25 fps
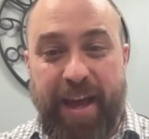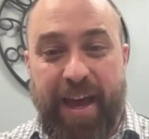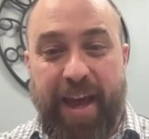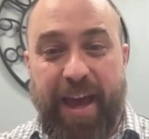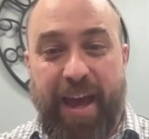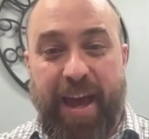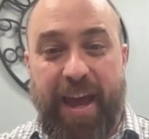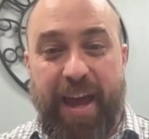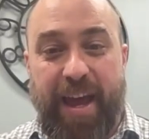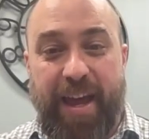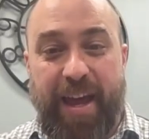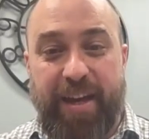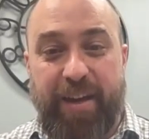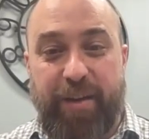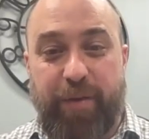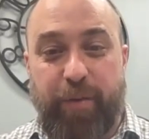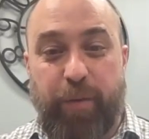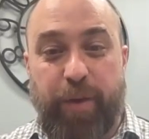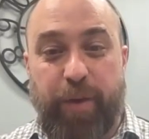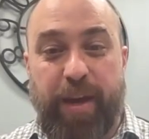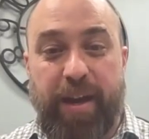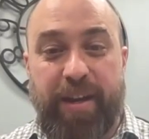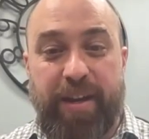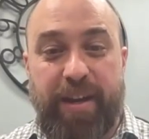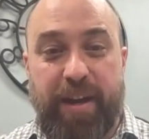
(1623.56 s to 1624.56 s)
And
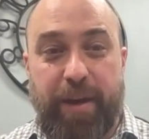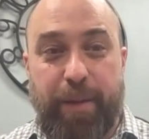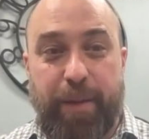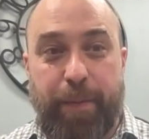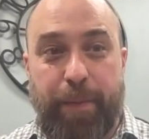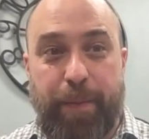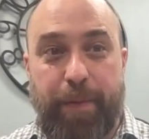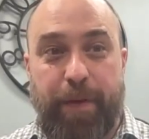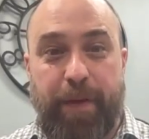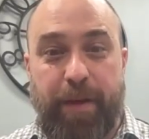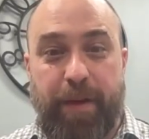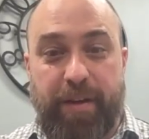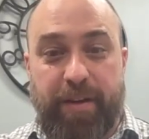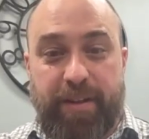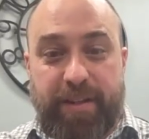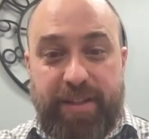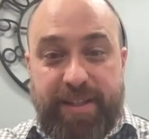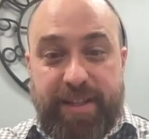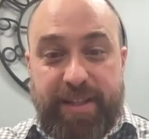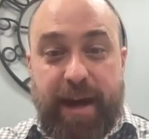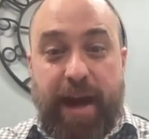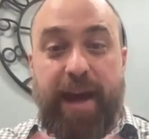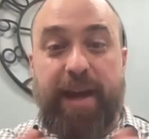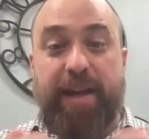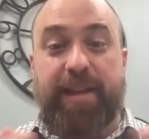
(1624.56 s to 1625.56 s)
we end up
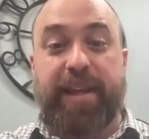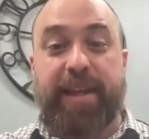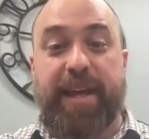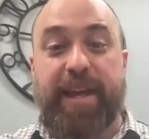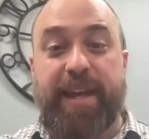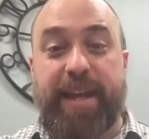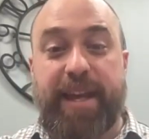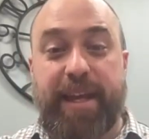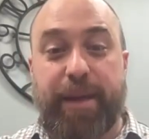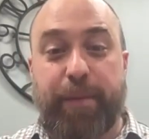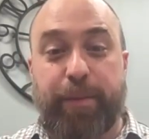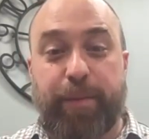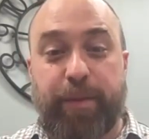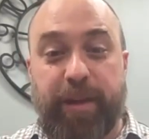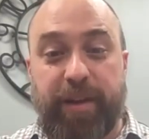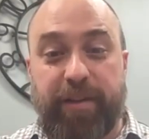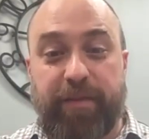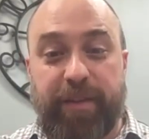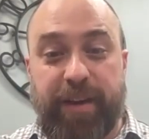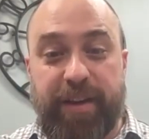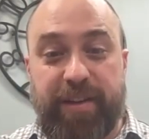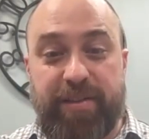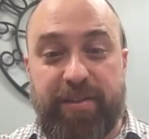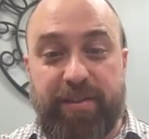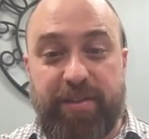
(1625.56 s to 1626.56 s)
dilating blood
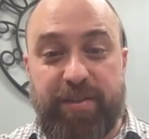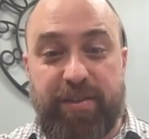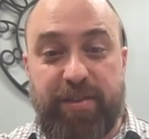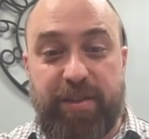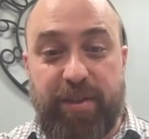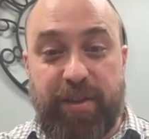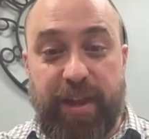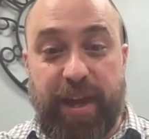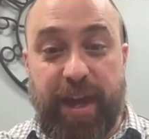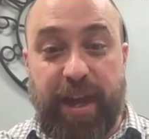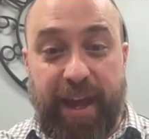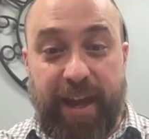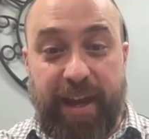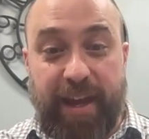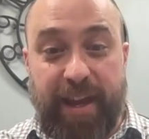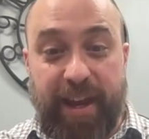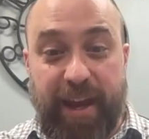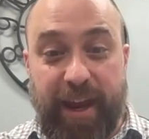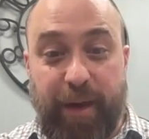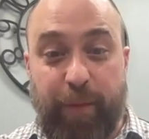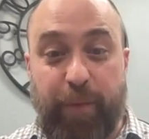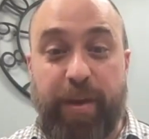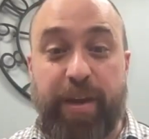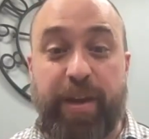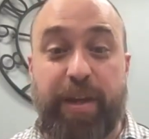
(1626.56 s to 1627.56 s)
vessels to the head.
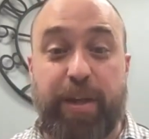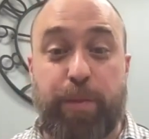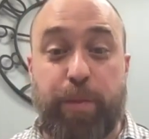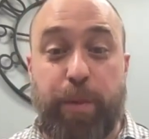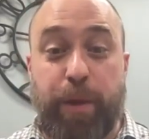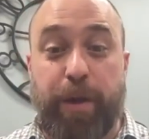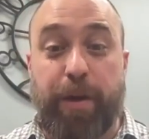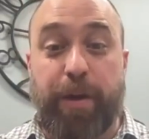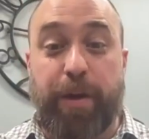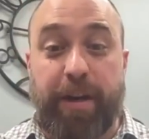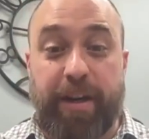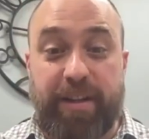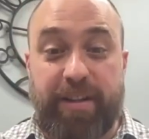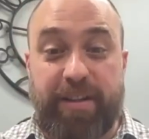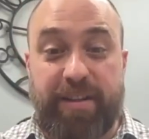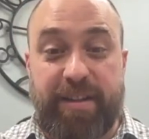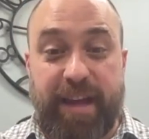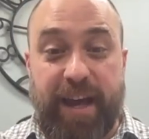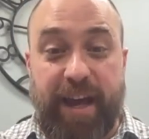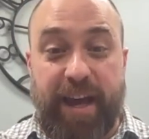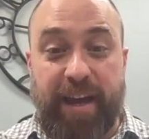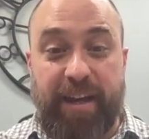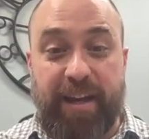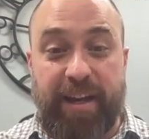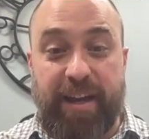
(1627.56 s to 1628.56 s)
And we experience
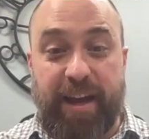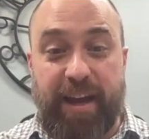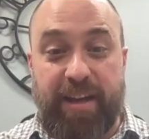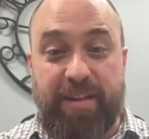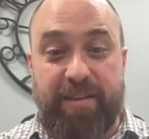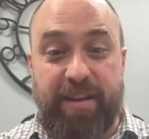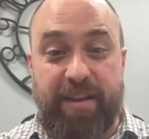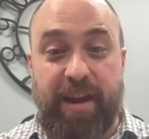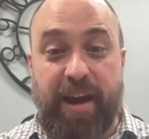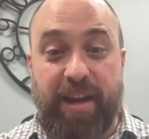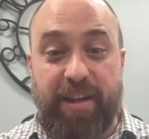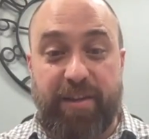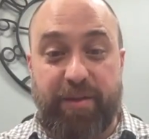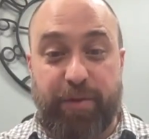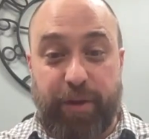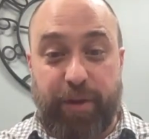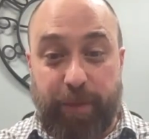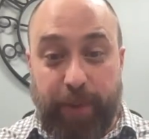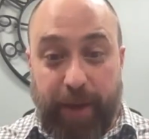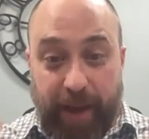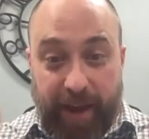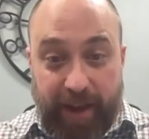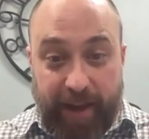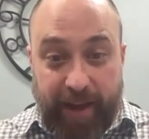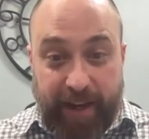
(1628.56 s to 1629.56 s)
that as an ice cream
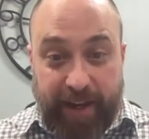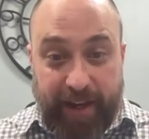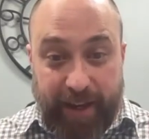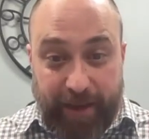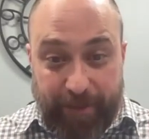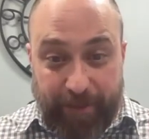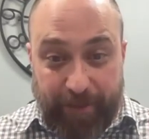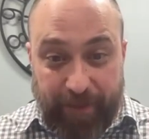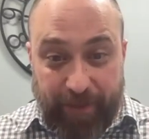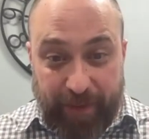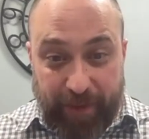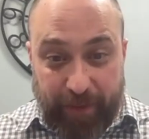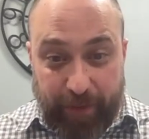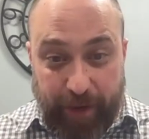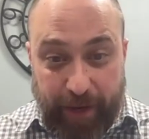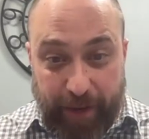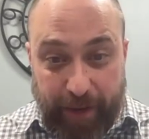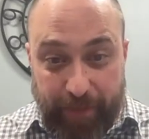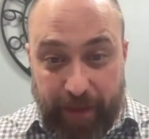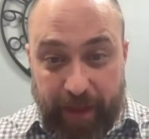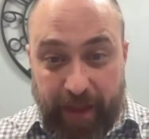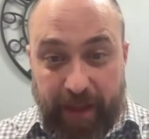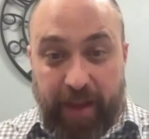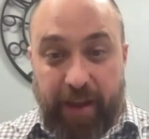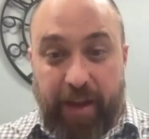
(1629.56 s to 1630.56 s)
headache, right?
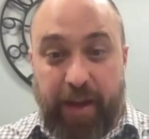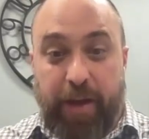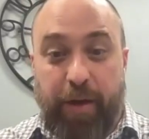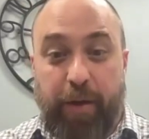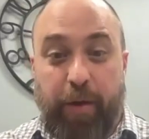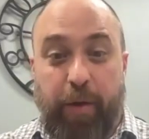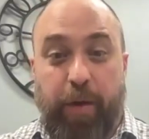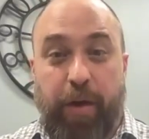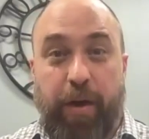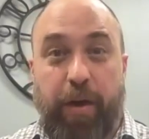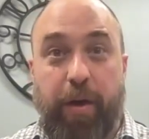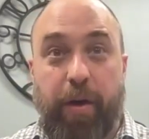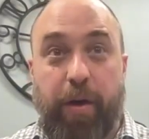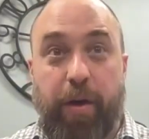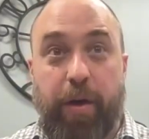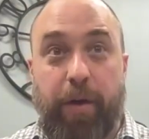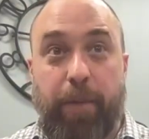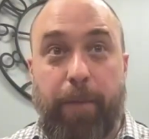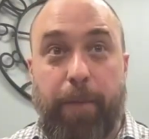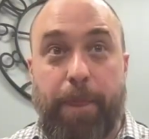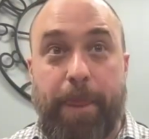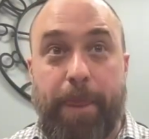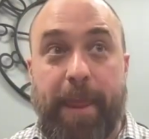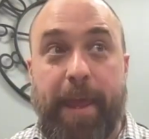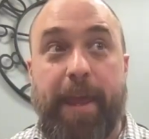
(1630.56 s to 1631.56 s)

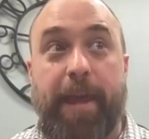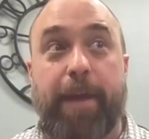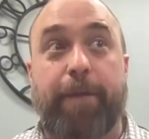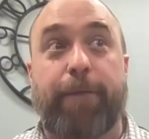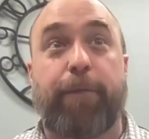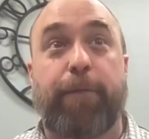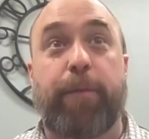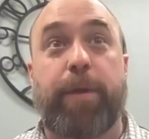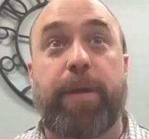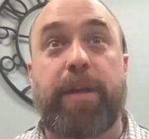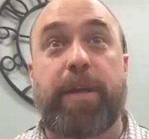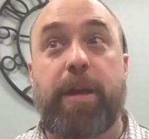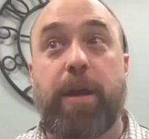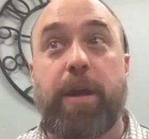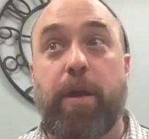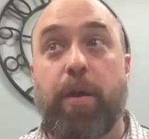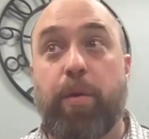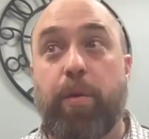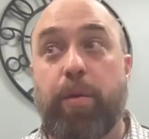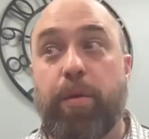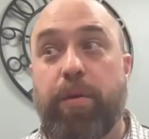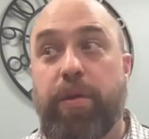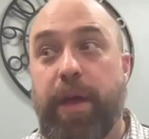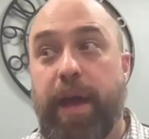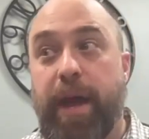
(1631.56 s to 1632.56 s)
If we know
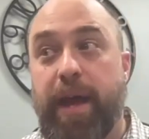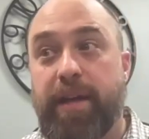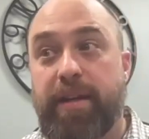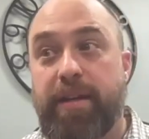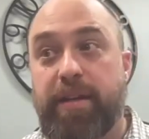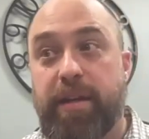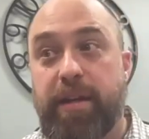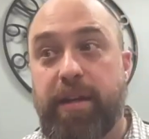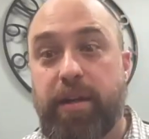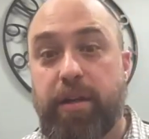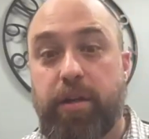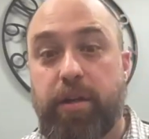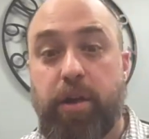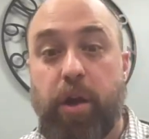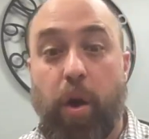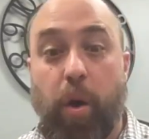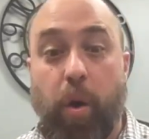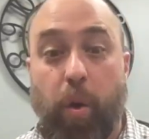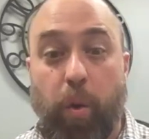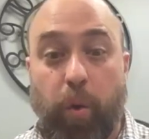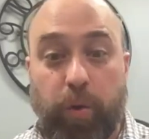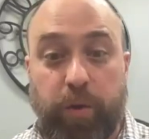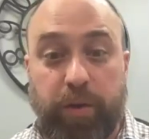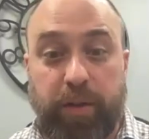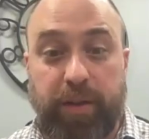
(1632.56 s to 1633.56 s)
that
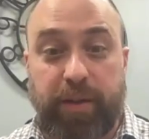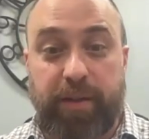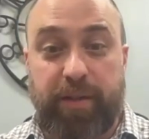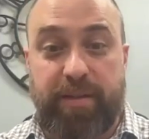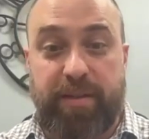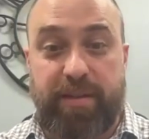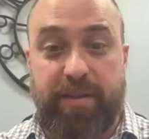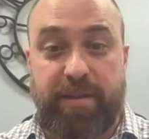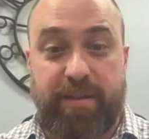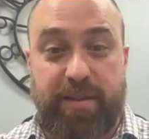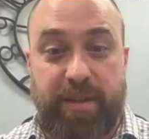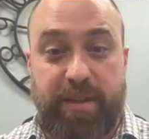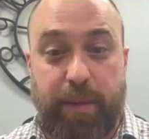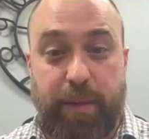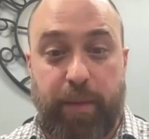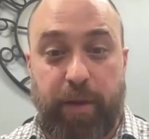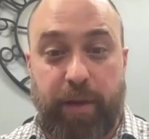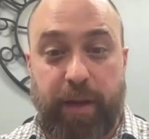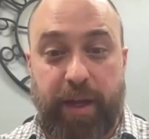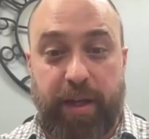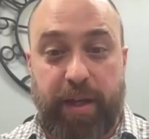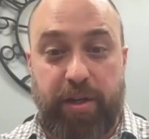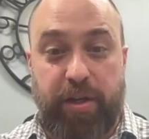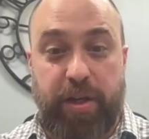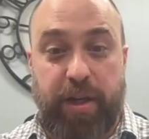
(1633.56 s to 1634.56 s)
cold
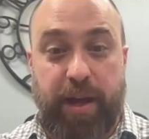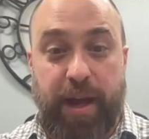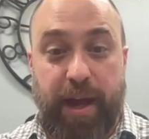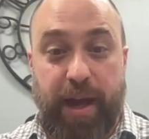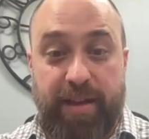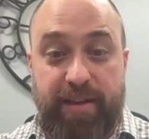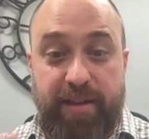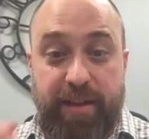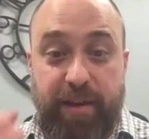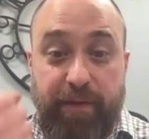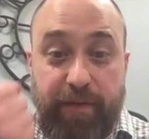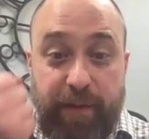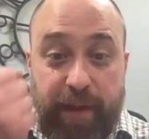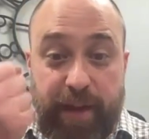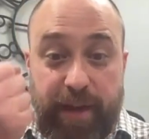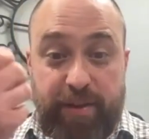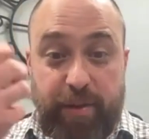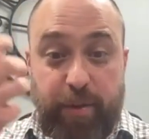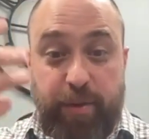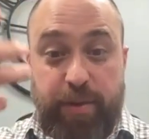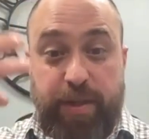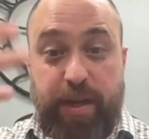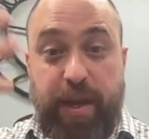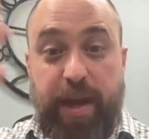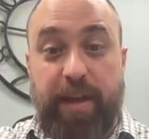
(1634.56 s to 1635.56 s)
stimulation has a
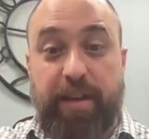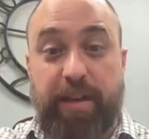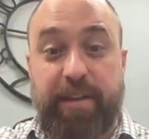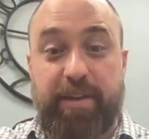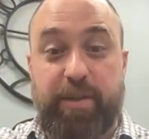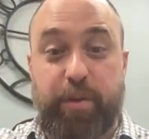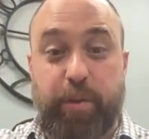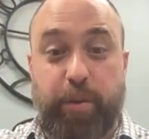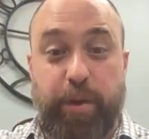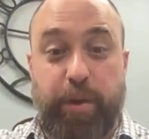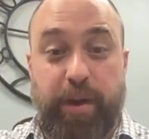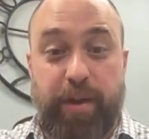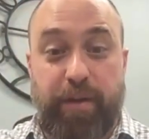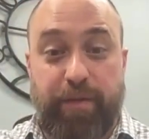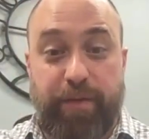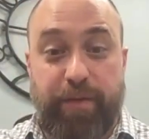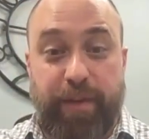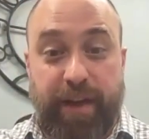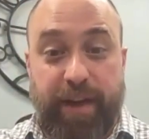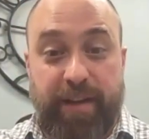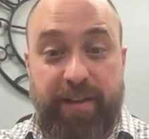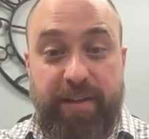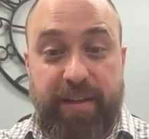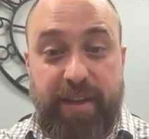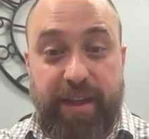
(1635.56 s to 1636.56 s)
vasodilatory
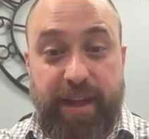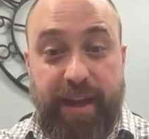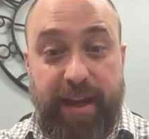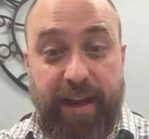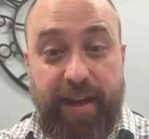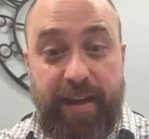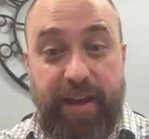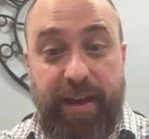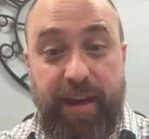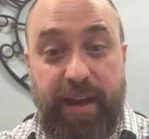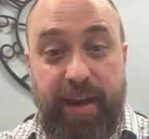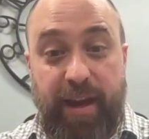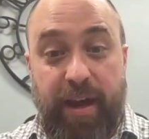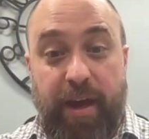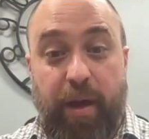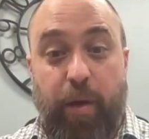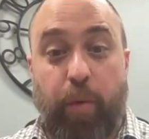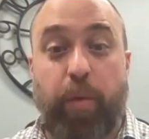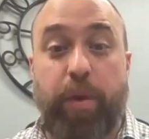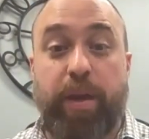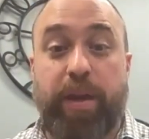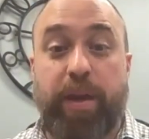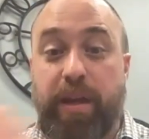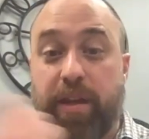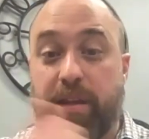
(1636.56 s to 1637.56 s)
effect to the head,
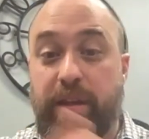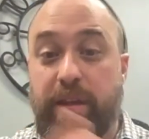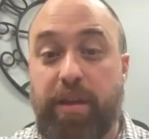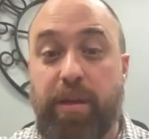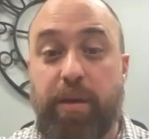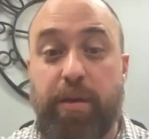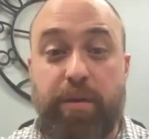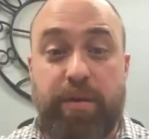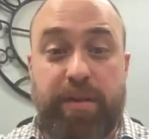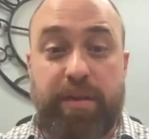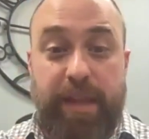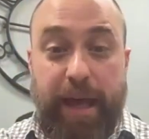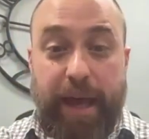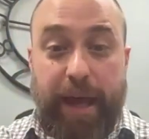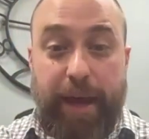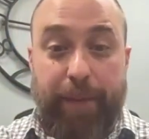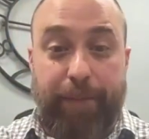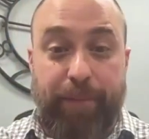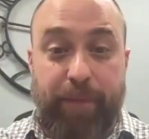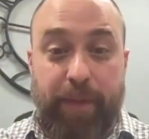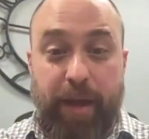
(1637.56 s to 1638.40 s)
we can use that